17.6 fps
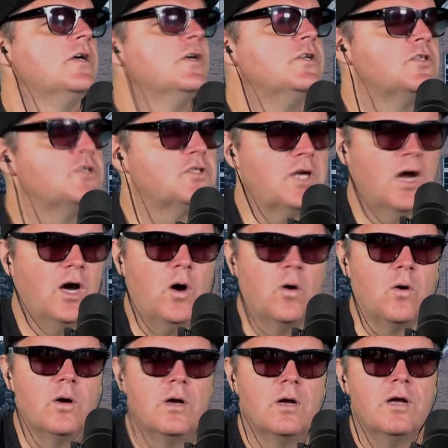
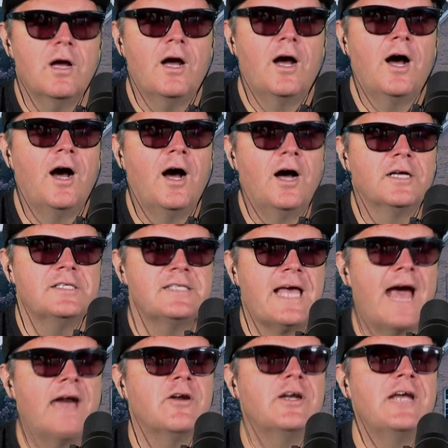So,
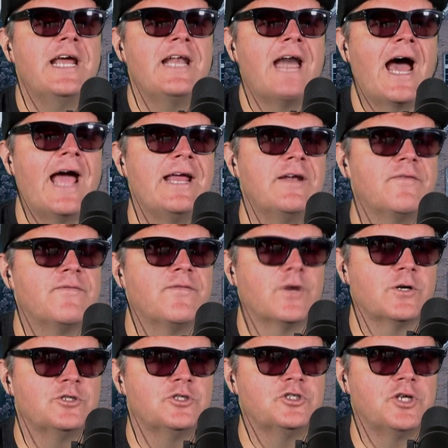Saturday night,
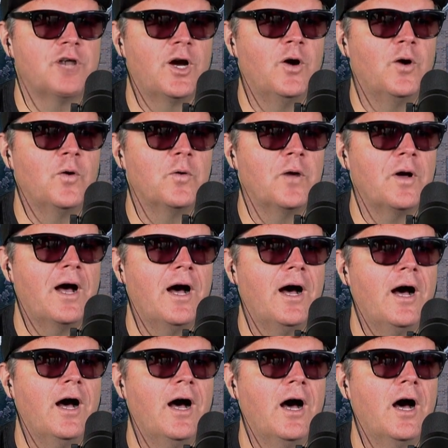first show,
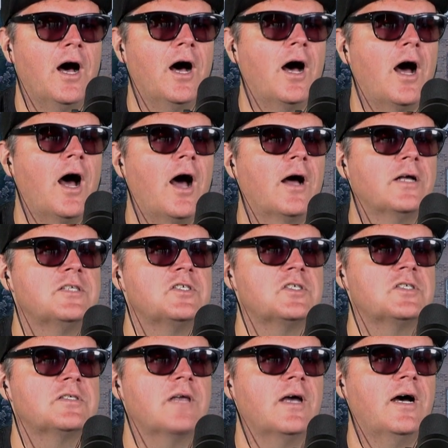
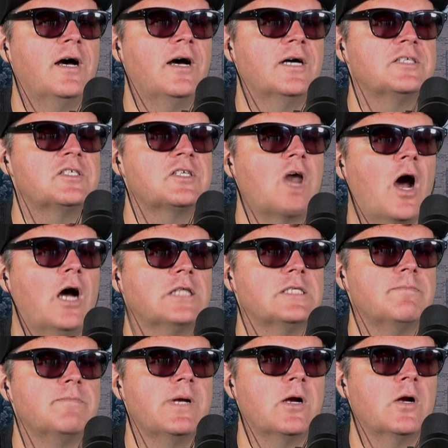
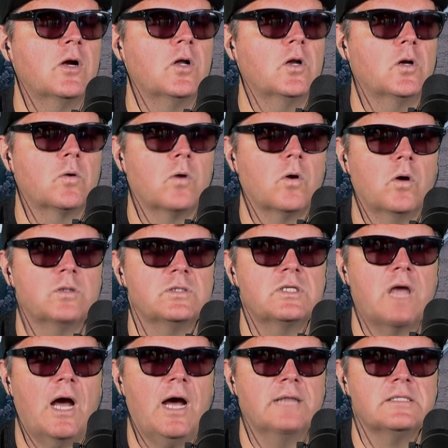Scott's Miracle-Gro,
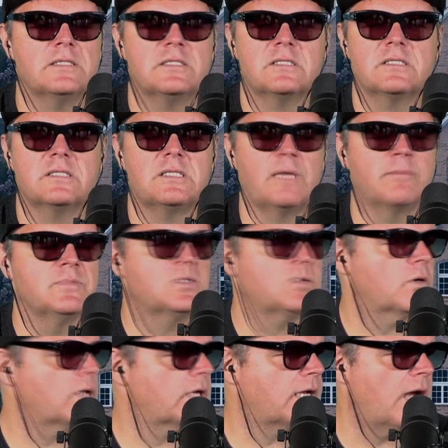Scott's some
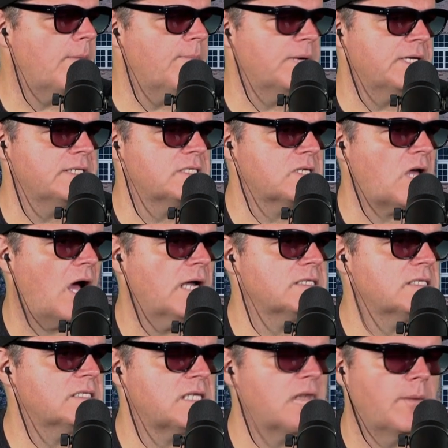sort of company,
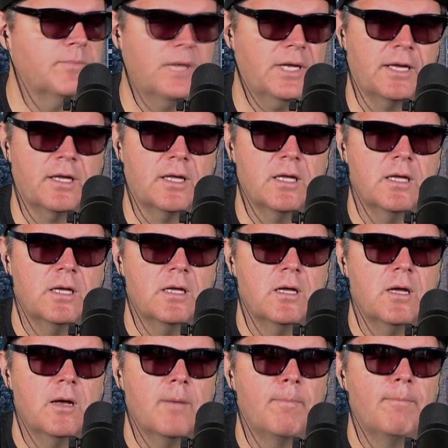Scott's something,
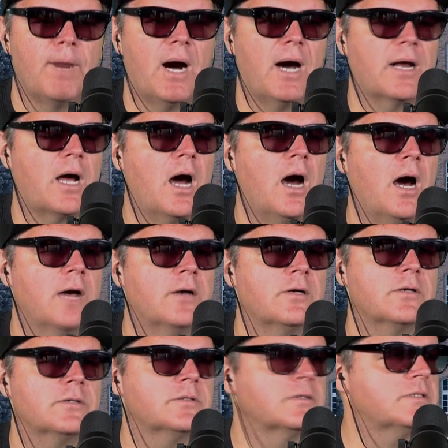bought
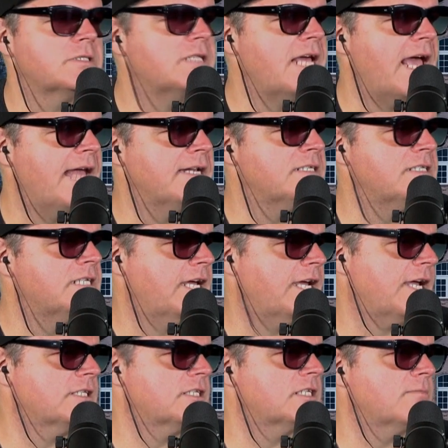110
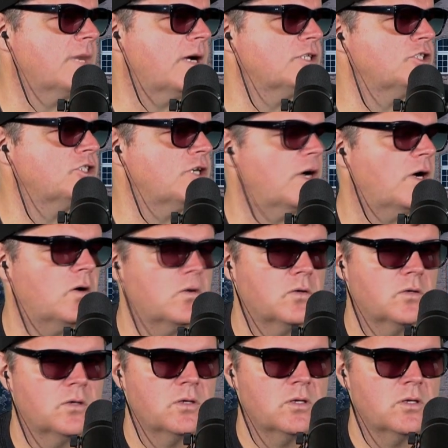tickets to my show